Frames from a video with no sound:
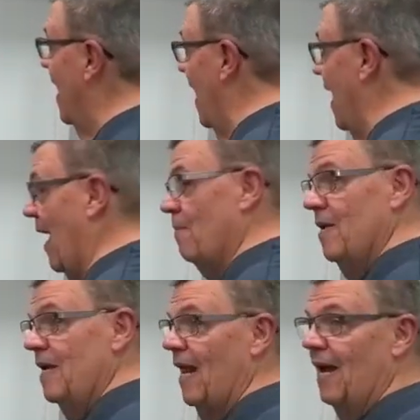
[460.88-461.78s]
And I
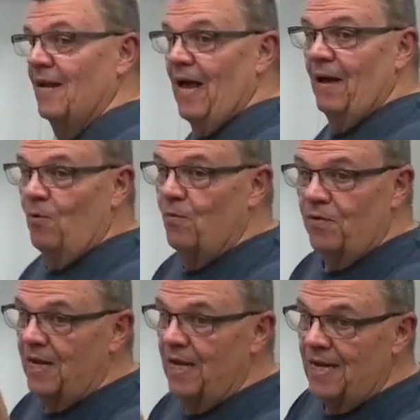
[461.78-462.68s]
mean, I, I won't
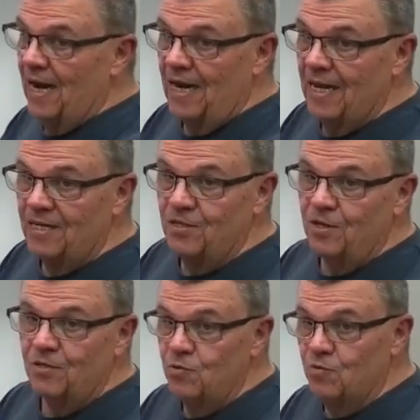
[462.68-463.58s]
forget that lesson
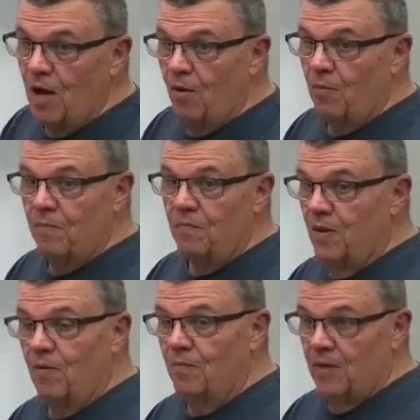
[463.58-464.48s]
that you taught
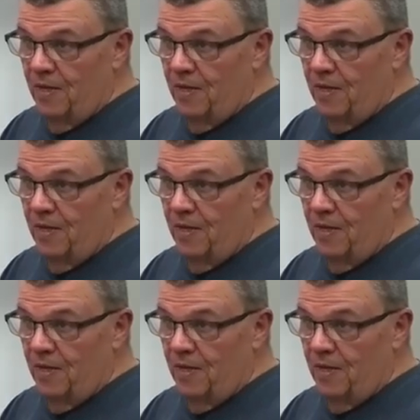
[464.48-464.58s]
on,